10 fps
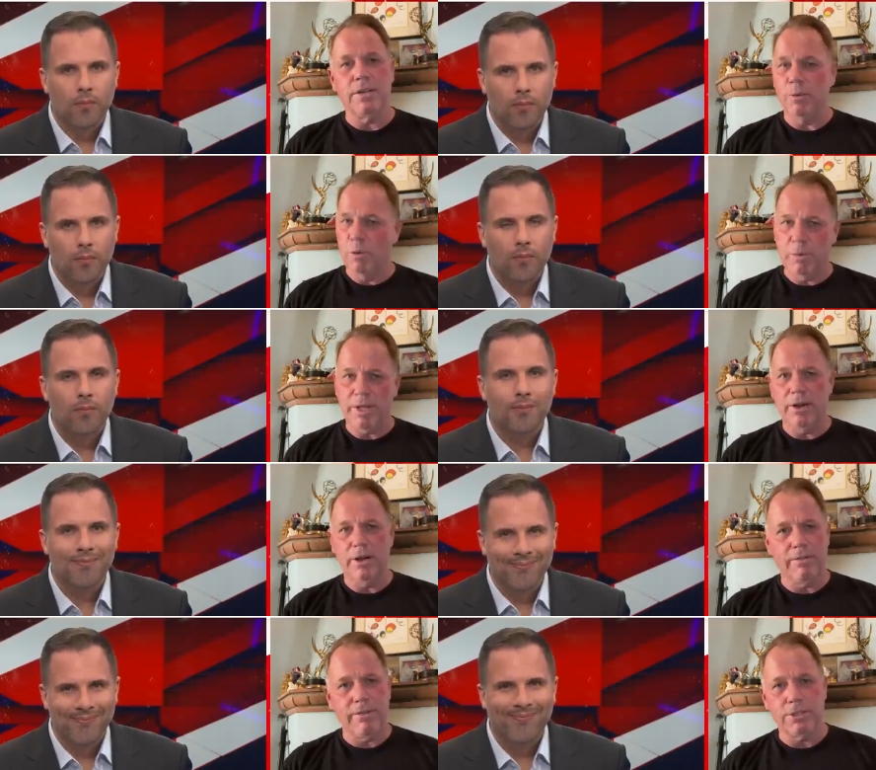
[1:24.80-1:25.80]
Speaker 1: He will be there
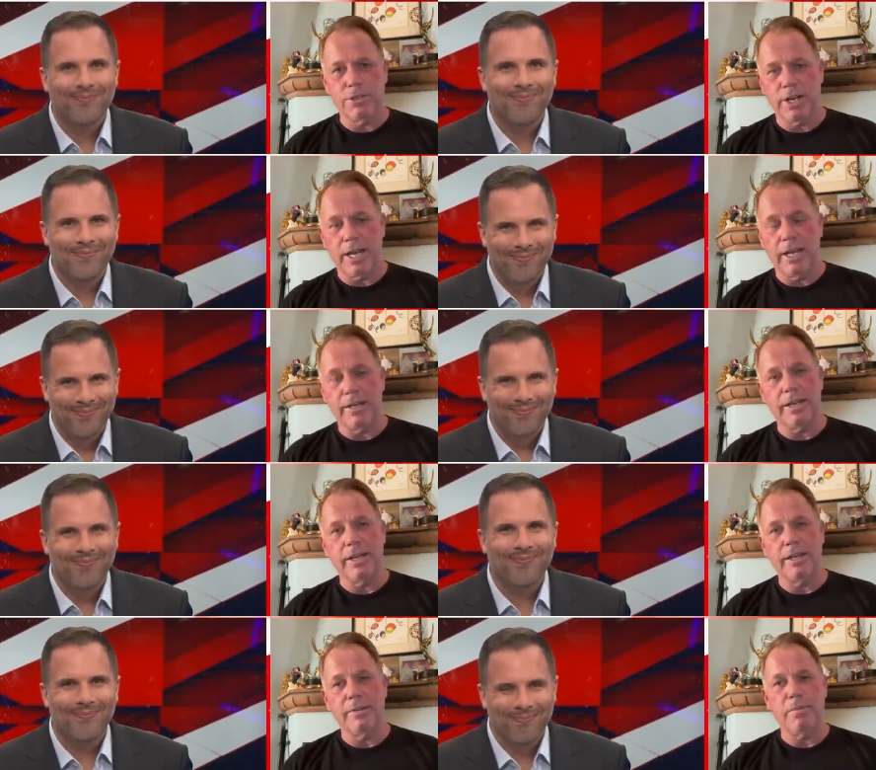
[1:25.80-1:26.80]
at a future date,
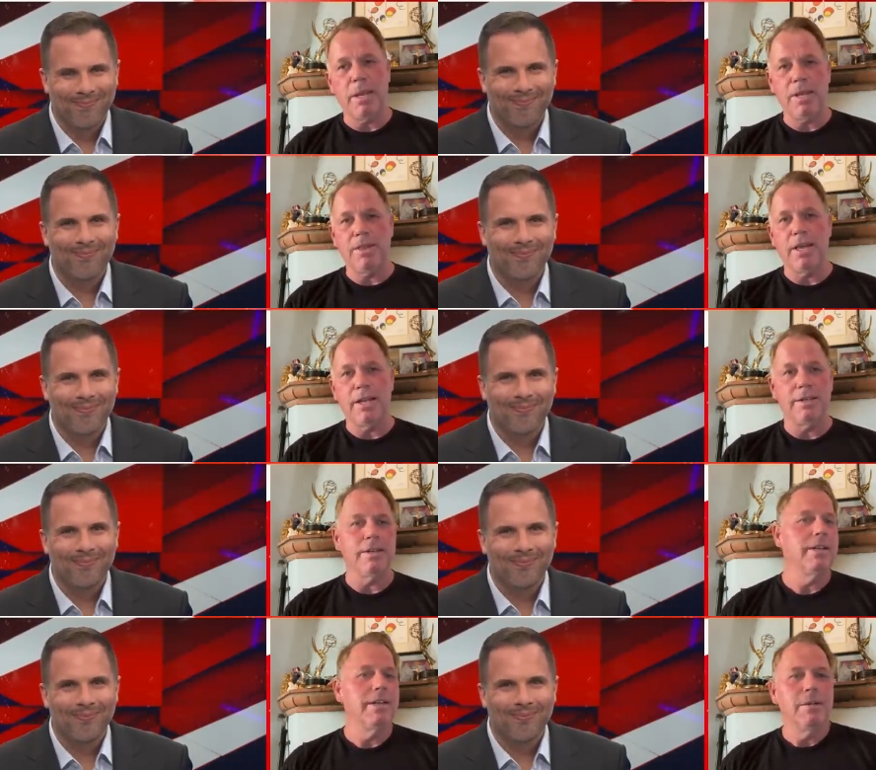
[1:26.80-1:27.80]
and maybe then,
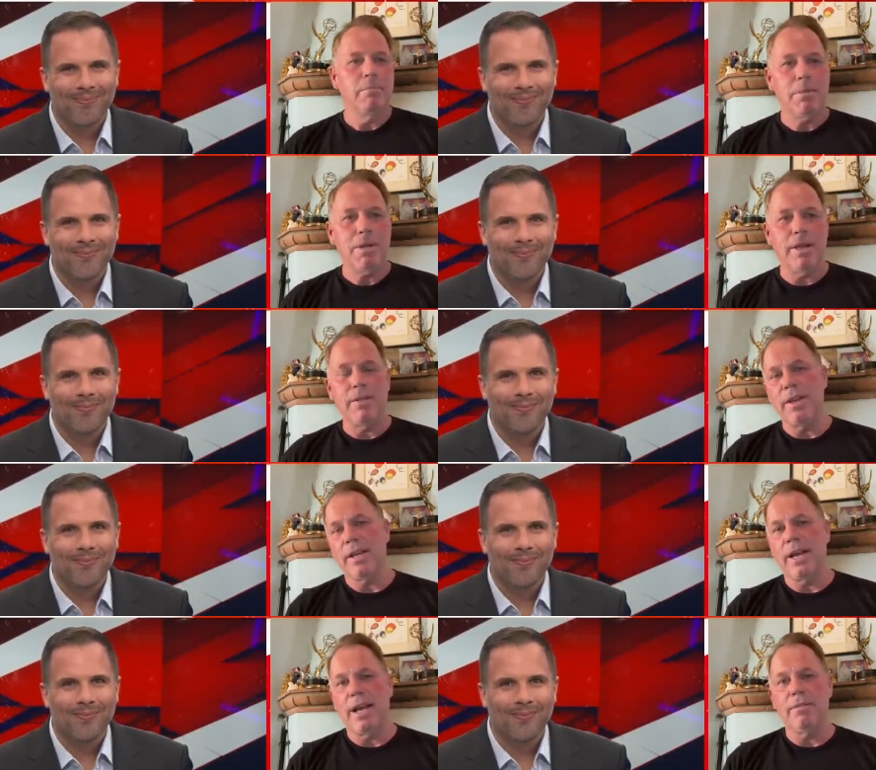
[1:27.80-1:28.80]
maybe then they
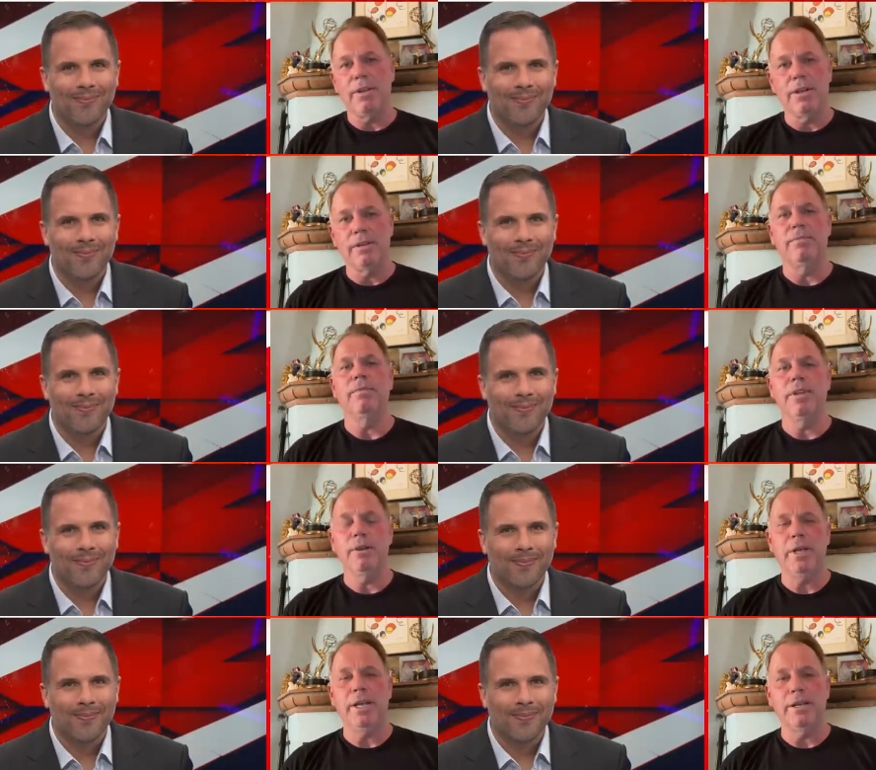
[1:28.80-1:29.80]
can have their their
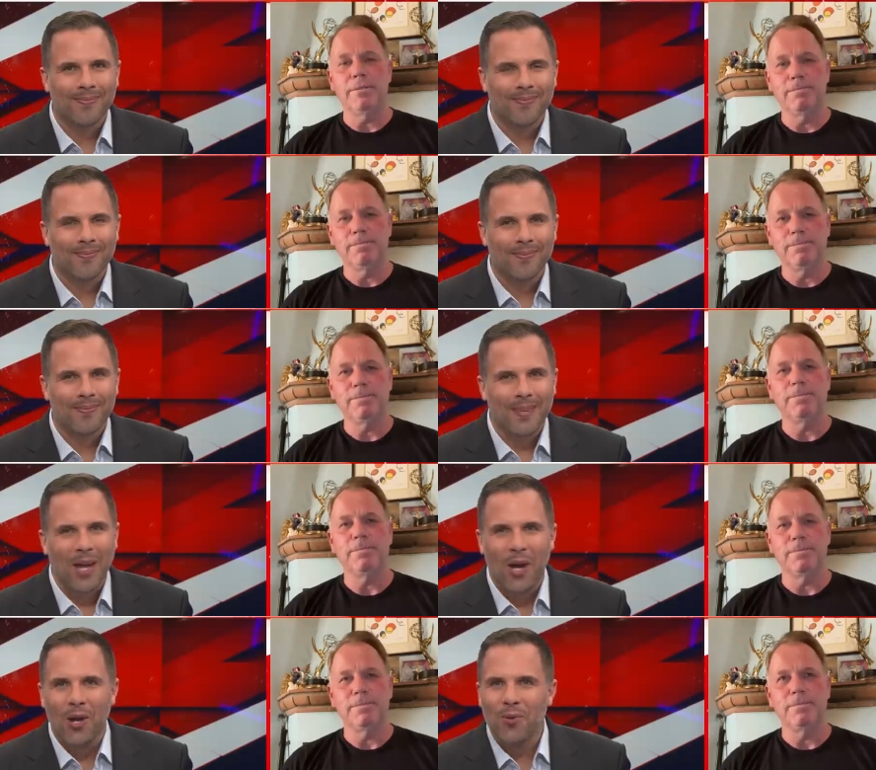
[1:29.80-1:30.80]
meeting.
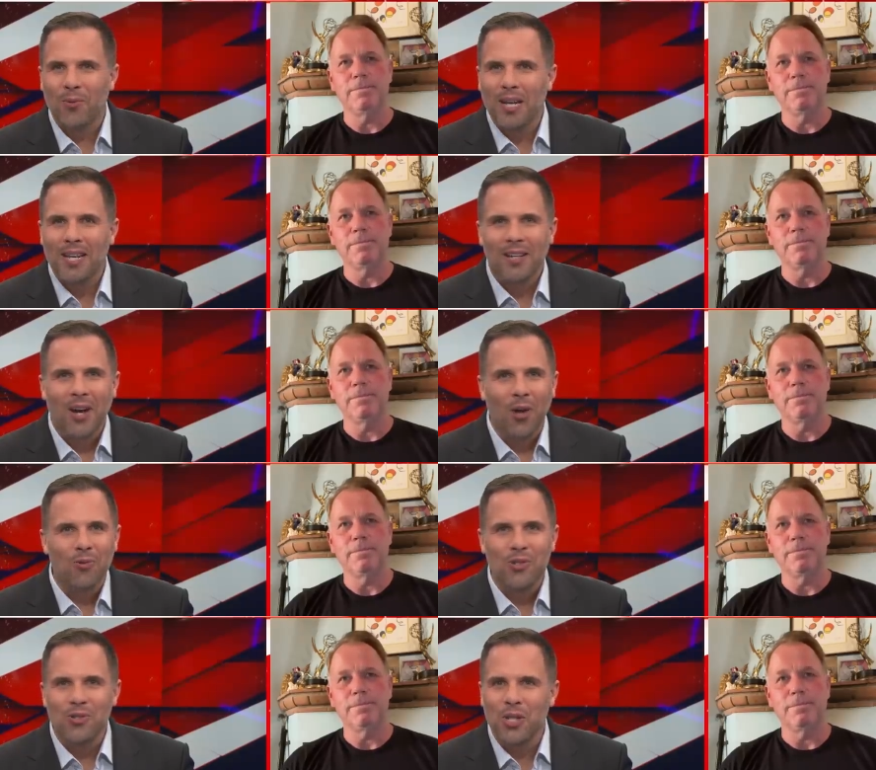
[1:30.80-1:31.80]
Speaker 2: Oh, we're going to
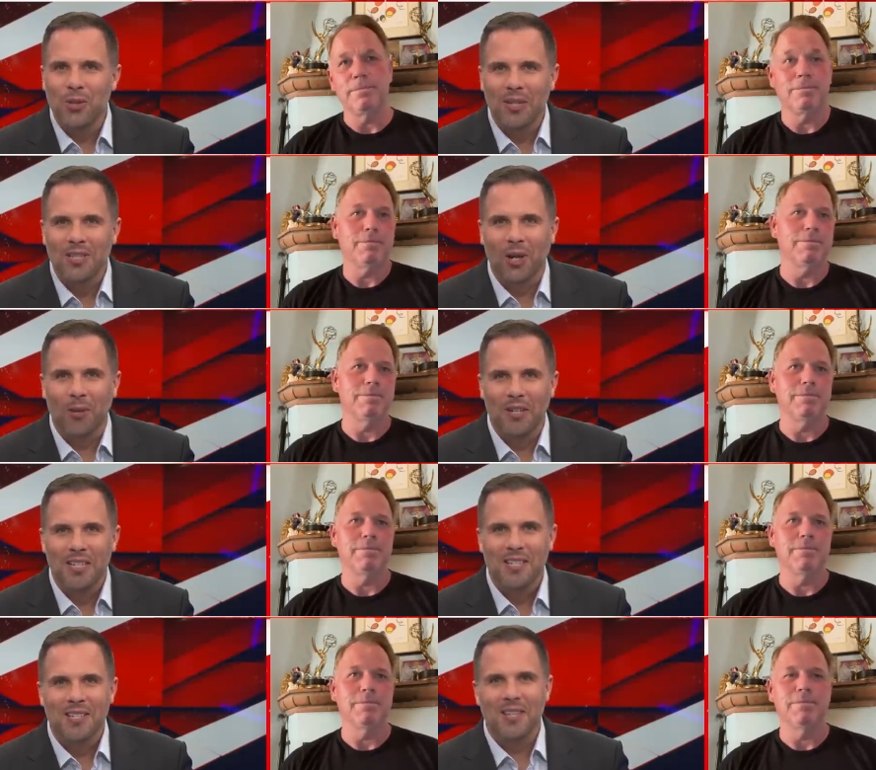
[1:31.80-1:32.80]
hold you to it,
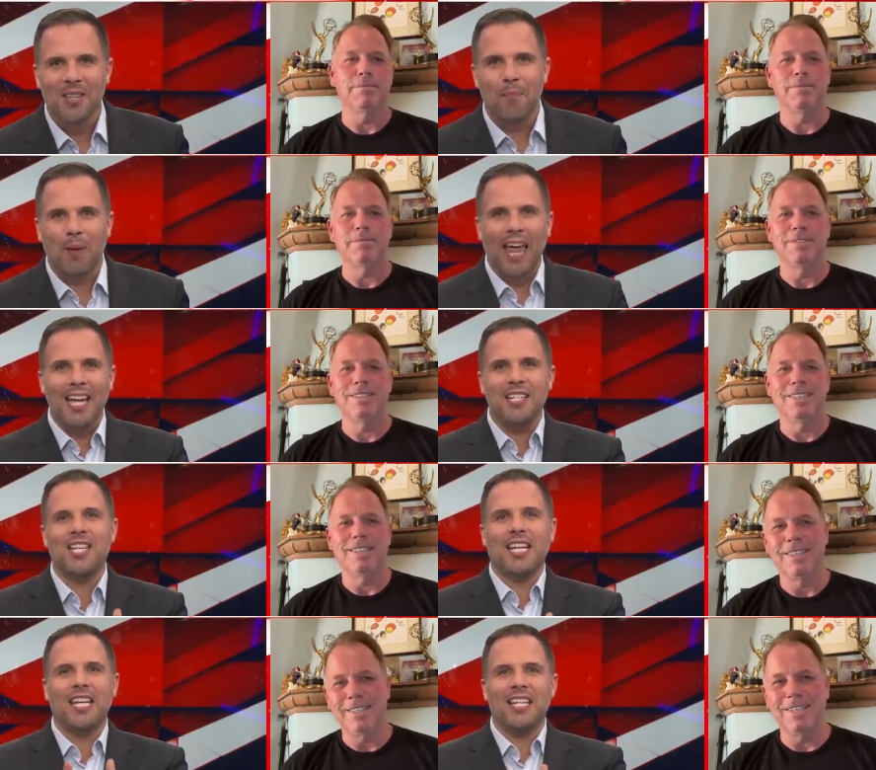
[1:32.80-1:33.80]
Thomas. The plane
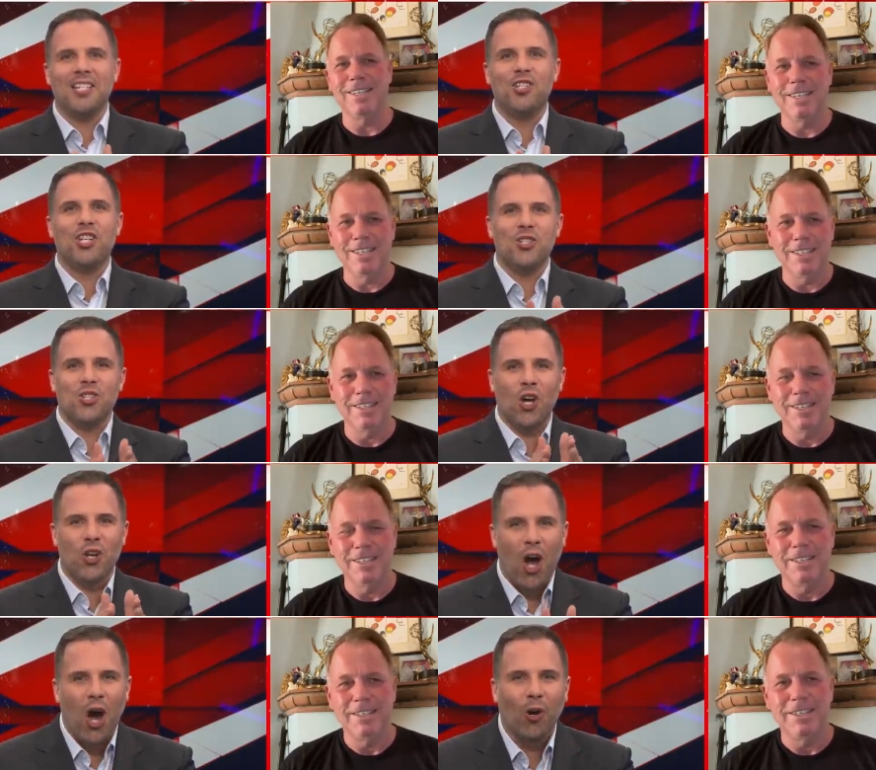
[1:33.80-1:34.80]
ticket is just on
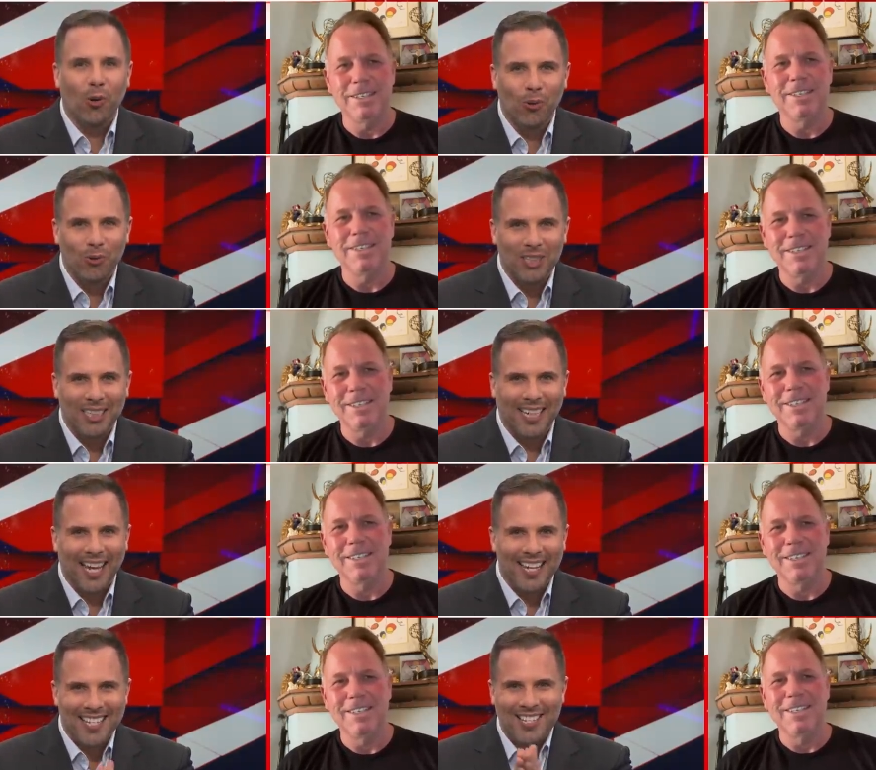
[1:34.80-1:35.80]
hold,
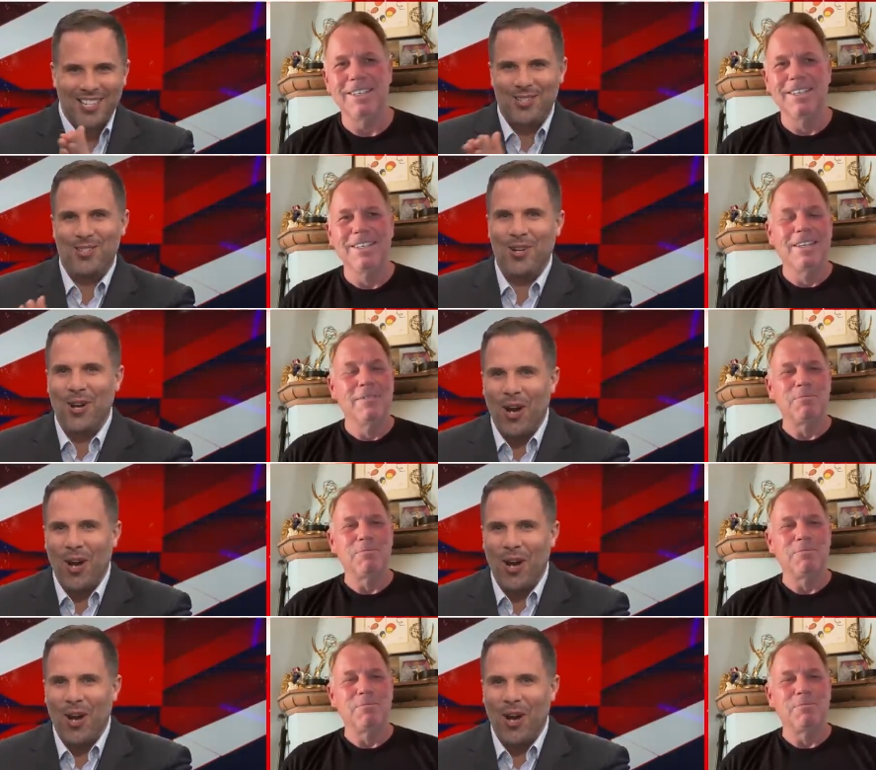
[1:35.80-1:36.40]
okay? It's just on